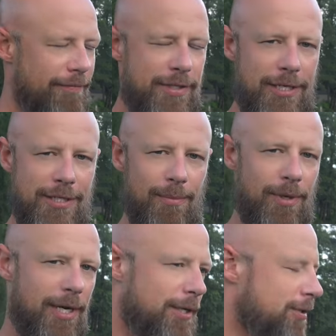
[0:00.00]
changed up
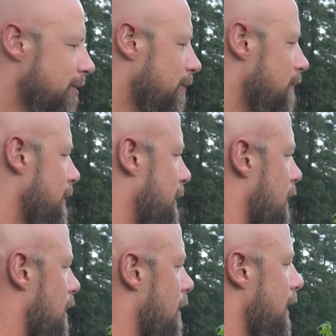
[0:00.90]
what I do. So in
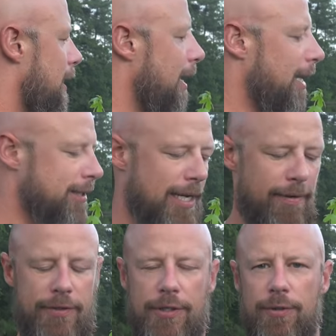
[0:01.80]
my car right now, I actually
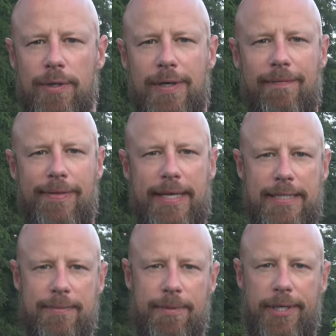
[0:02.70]
have two of
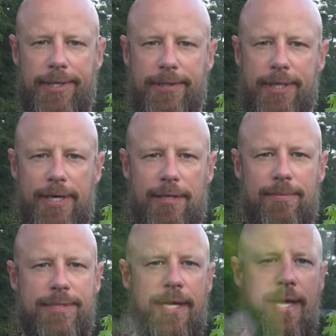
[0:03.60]
these particular
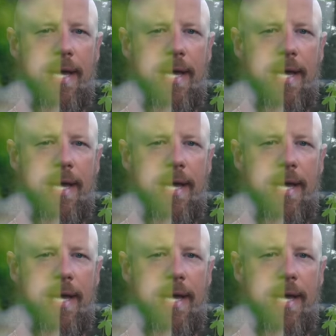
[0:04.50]
items.